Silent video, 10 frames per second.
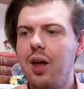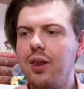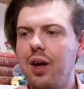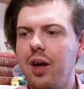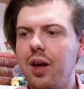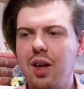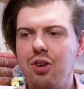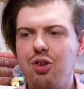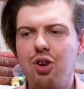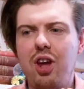that
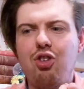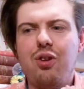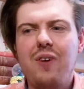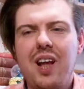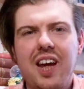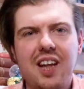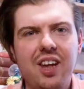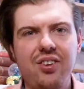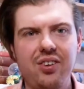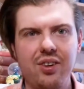it just felt like
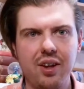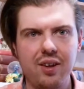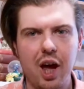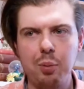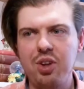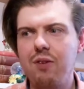lists at times.